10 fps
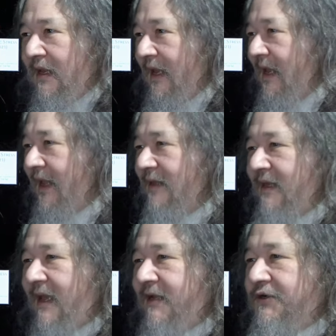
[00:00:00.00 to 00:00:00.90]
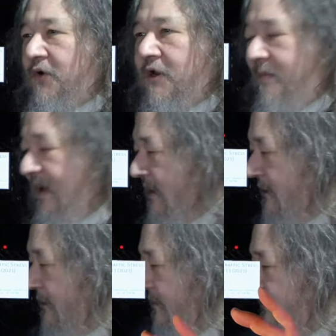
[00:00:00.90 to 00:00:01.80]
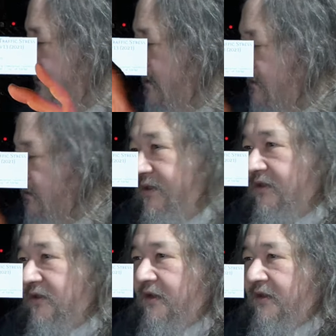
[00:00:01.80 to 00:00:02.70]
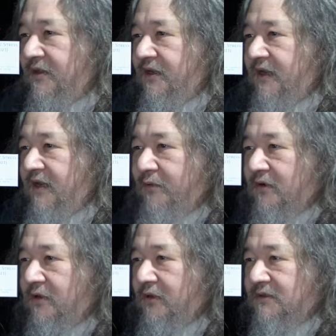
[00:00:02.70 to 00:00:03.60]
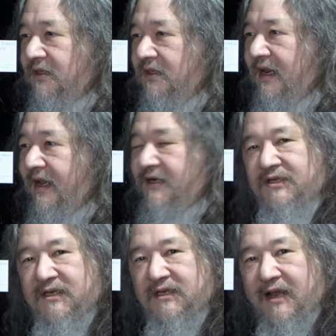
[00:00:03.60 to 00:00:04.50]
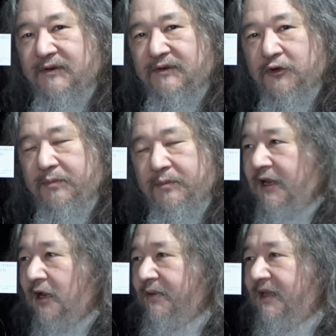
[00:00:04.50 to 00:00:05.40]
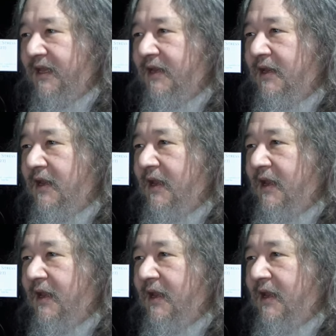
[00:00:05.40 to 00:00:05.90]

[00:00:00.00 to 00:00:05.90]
And the engine automatically restarts. We saw that the neighbor closed the connection and now it's opening up again.